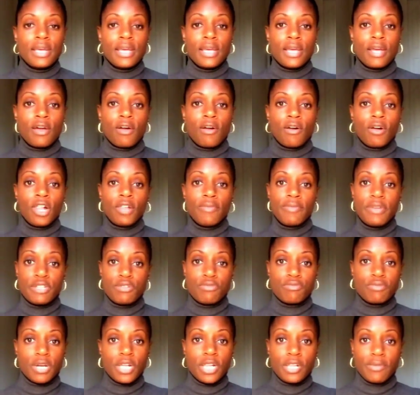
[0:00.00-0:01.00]
All of it's
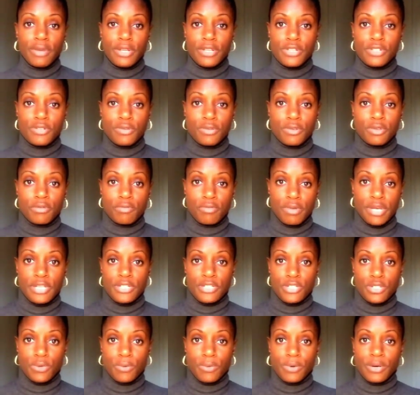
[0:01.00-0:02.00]
relevant to the
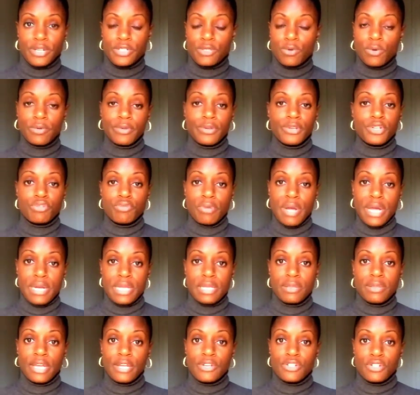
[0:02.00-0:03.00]
resource or the
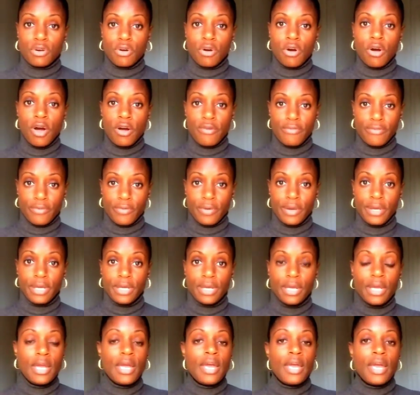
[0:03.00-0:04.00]
training that you're offering.
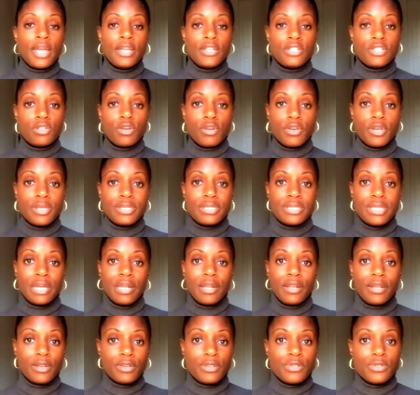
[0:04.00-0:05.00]
And so you're
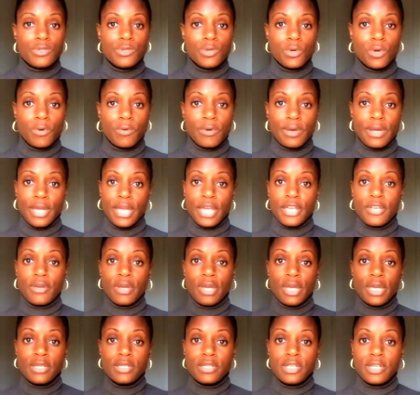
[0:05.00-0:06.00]
telling a story and you're
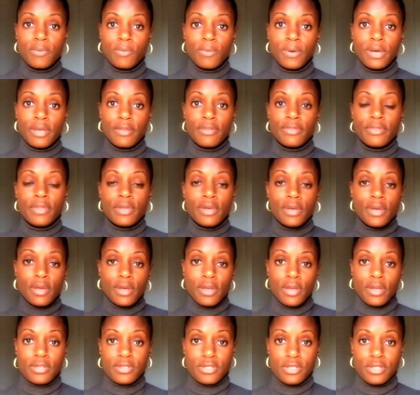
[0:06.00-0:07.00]
ending with
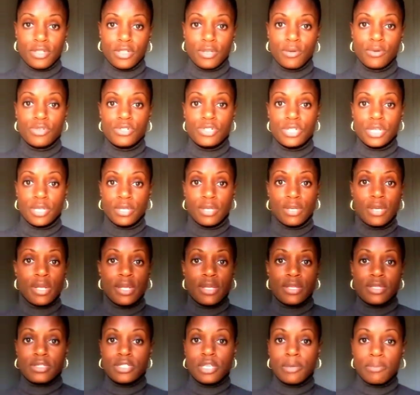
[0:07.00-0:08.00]
a solution,
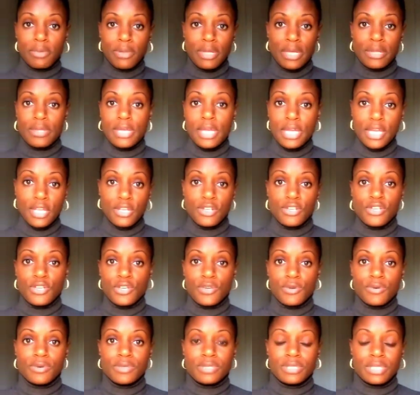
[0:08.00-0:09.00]
something that they can
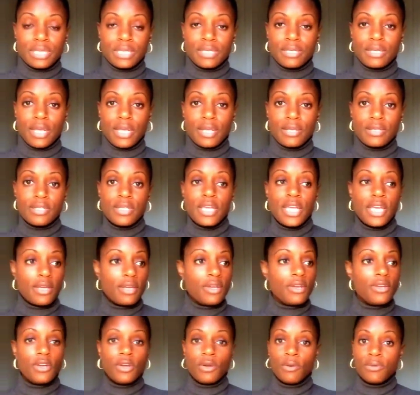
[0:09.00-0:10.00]
use and
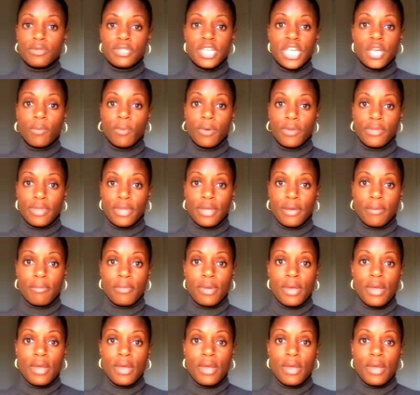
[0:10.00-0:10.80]
take with them.